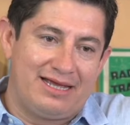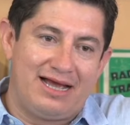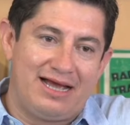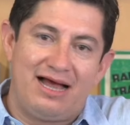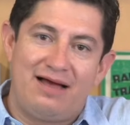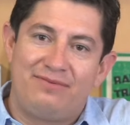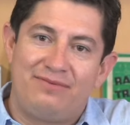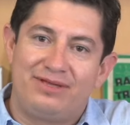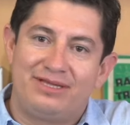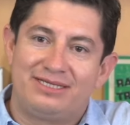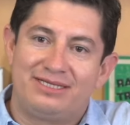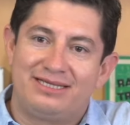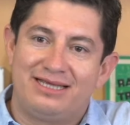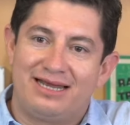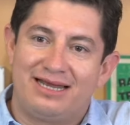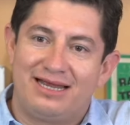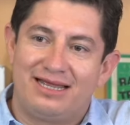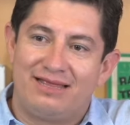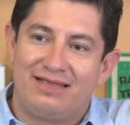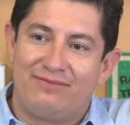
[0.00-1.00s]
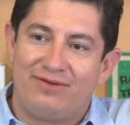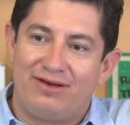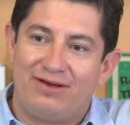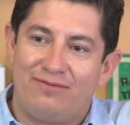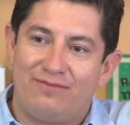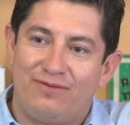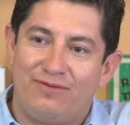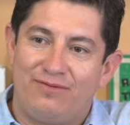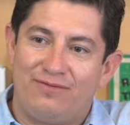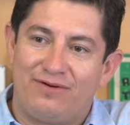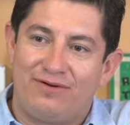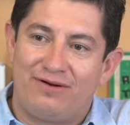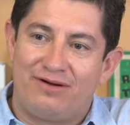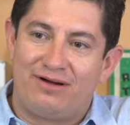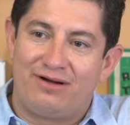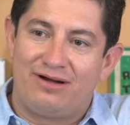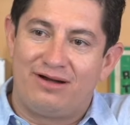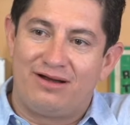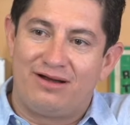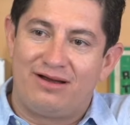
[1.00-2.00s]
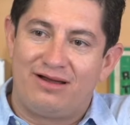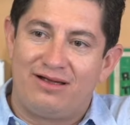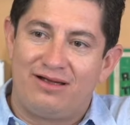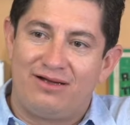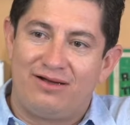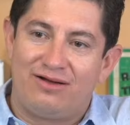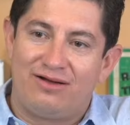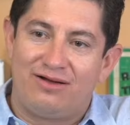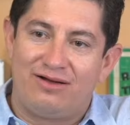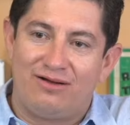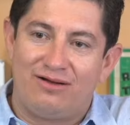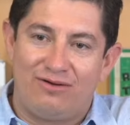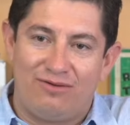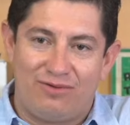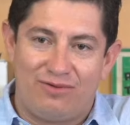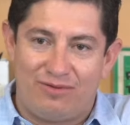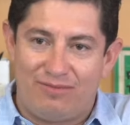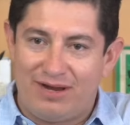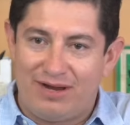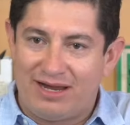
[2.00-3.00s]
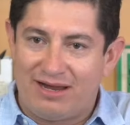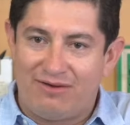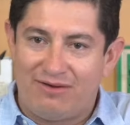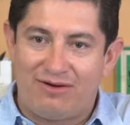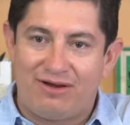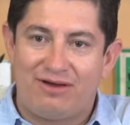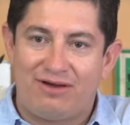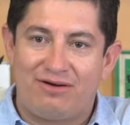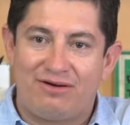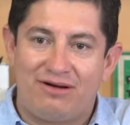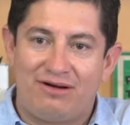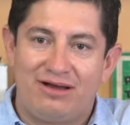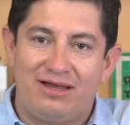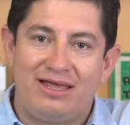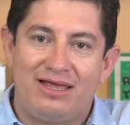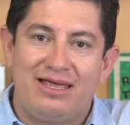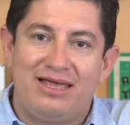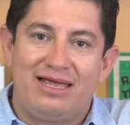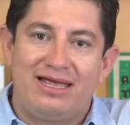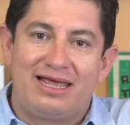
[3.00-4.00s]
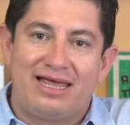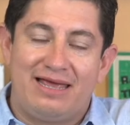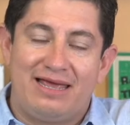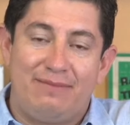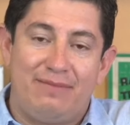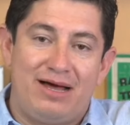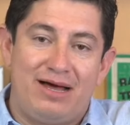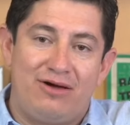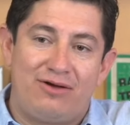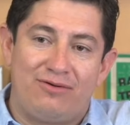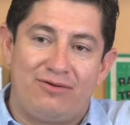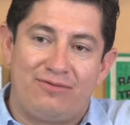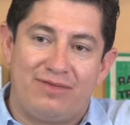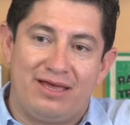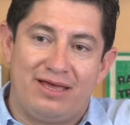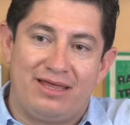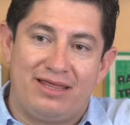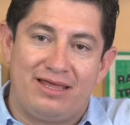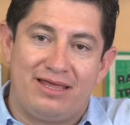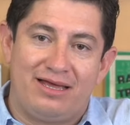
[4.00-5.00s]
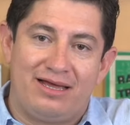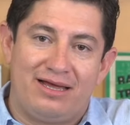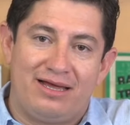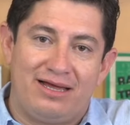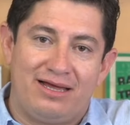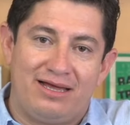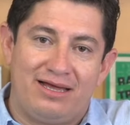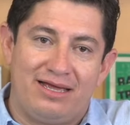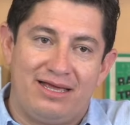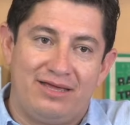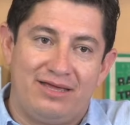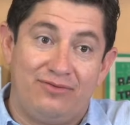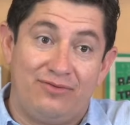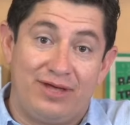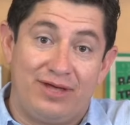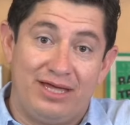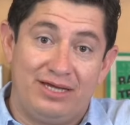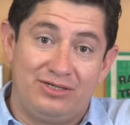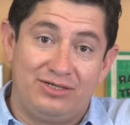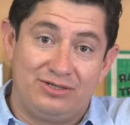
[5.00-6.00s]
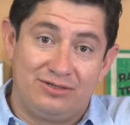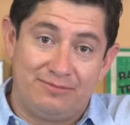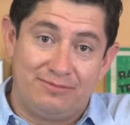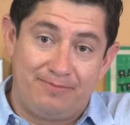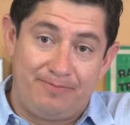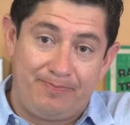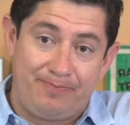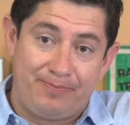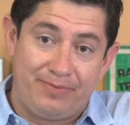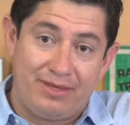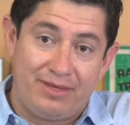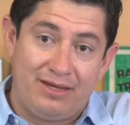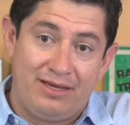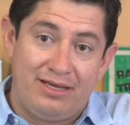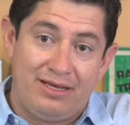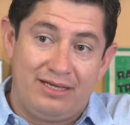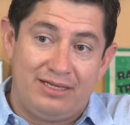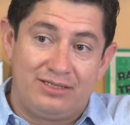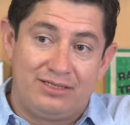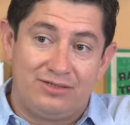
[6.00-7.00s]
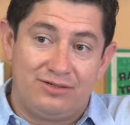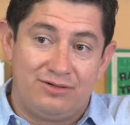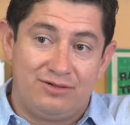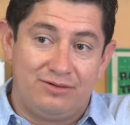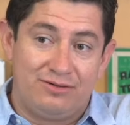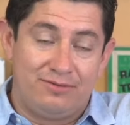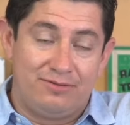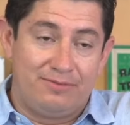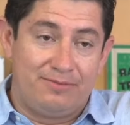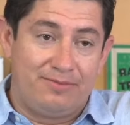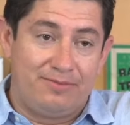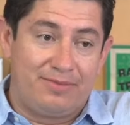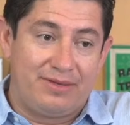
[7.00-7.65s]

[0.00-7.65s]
habits that I developed over my career came out of that education. So